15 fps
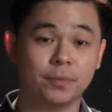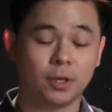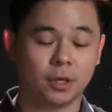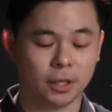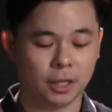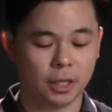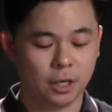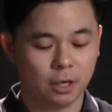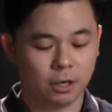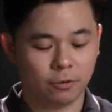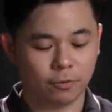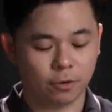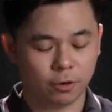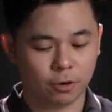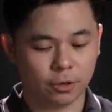Okay,
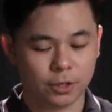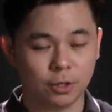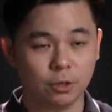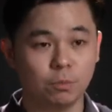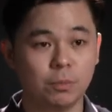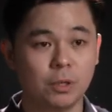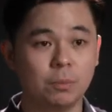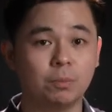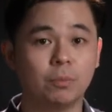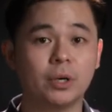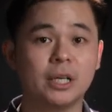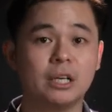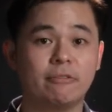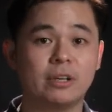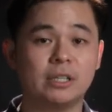for human body
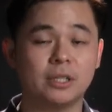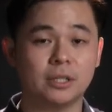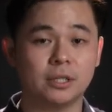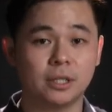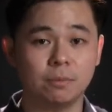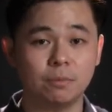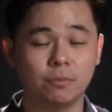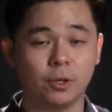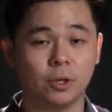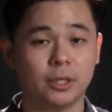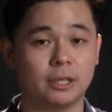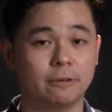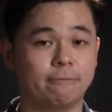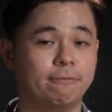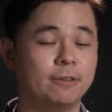defense system, we got the
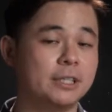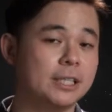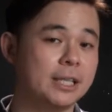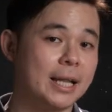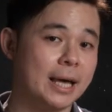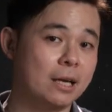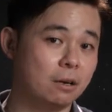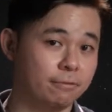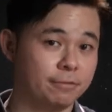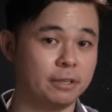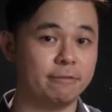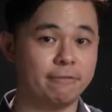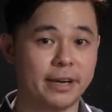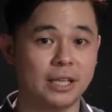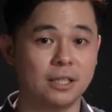first line of
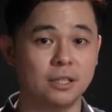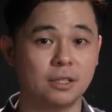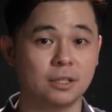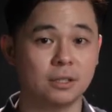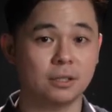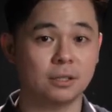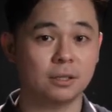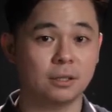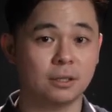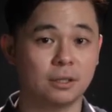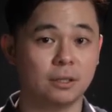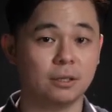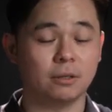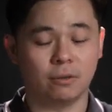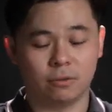defense,
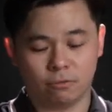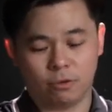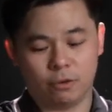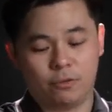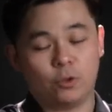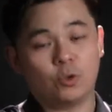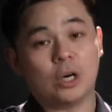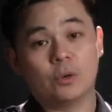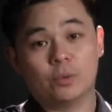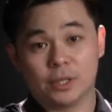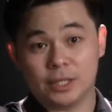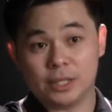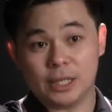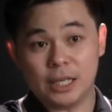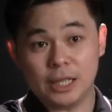refer to our
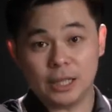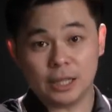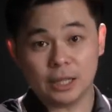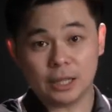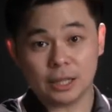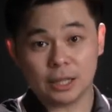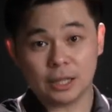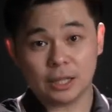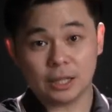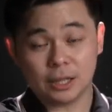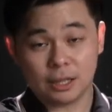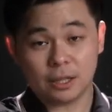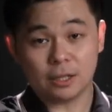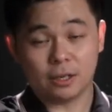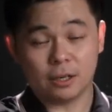skin,
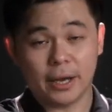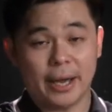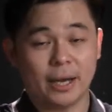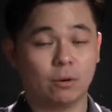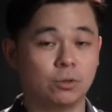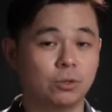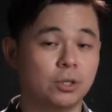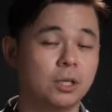and also the